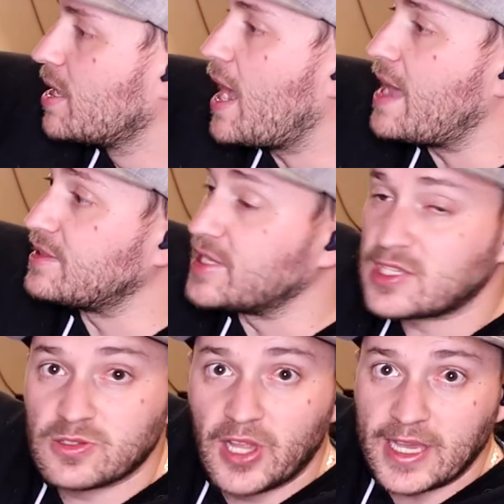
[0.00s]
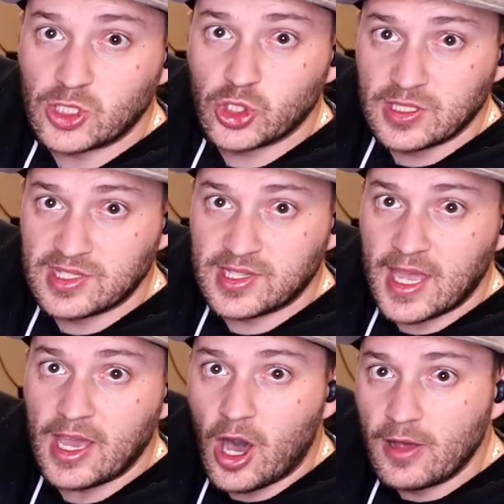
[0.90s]
And this light should
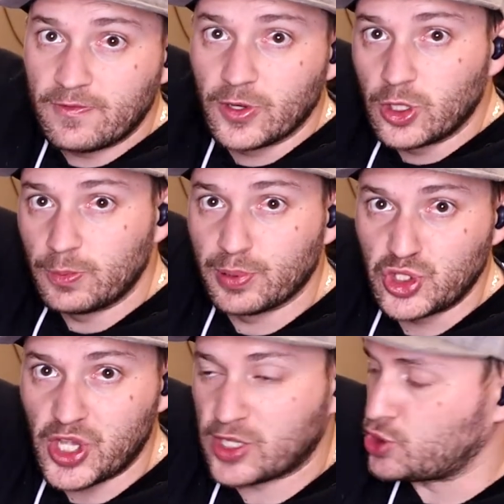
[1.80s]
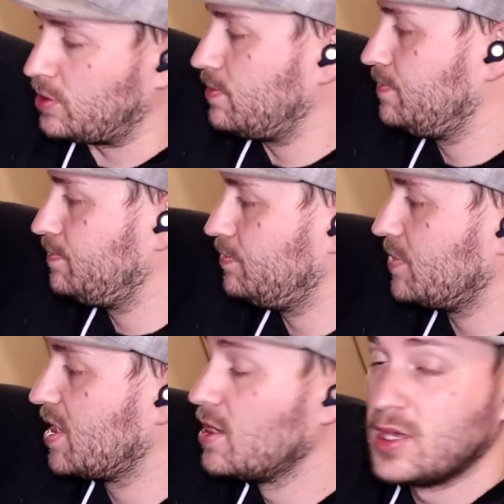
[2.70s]
stay on for good projection.
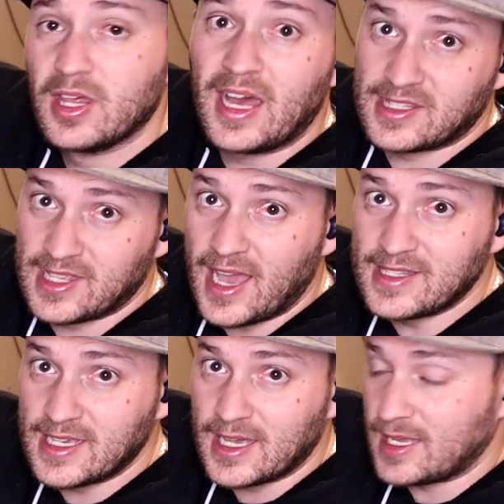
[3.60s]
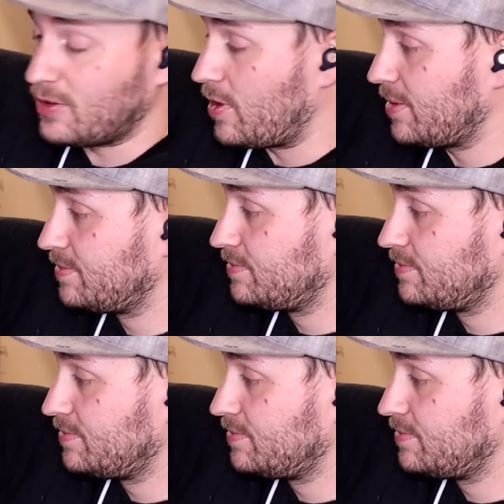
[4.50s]
That's the idea, anyway.